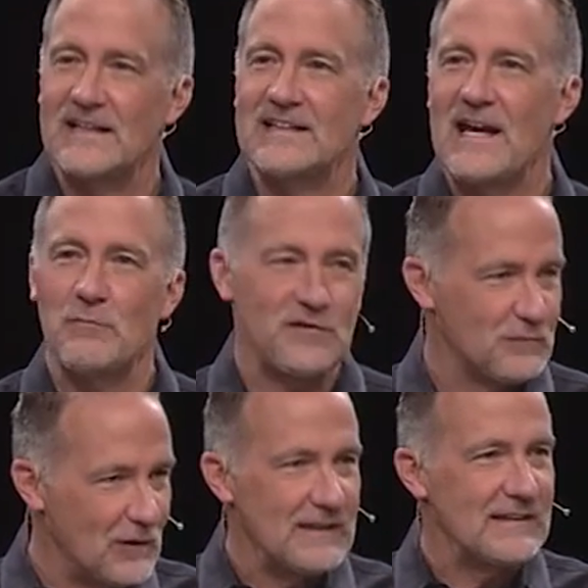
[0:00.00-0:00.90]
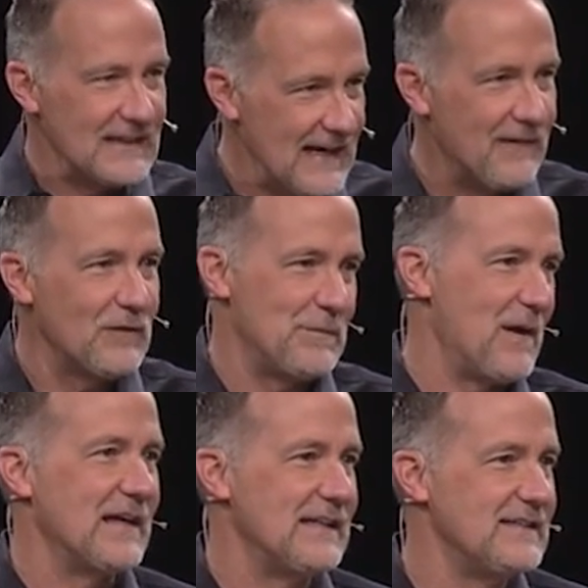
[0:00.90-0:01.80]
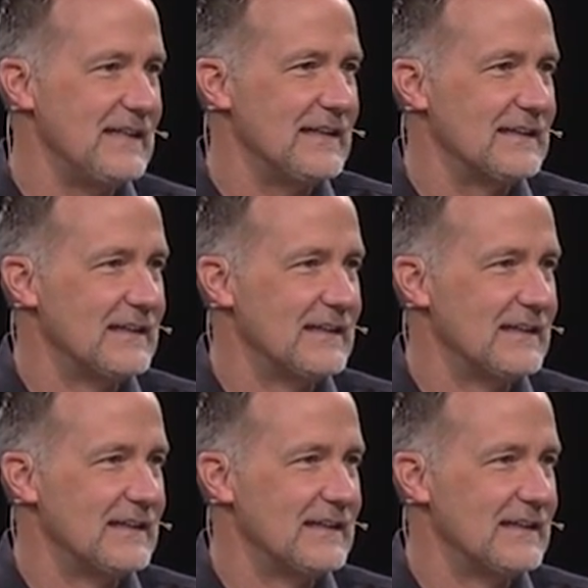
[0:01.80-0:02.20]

And that was what everybody did.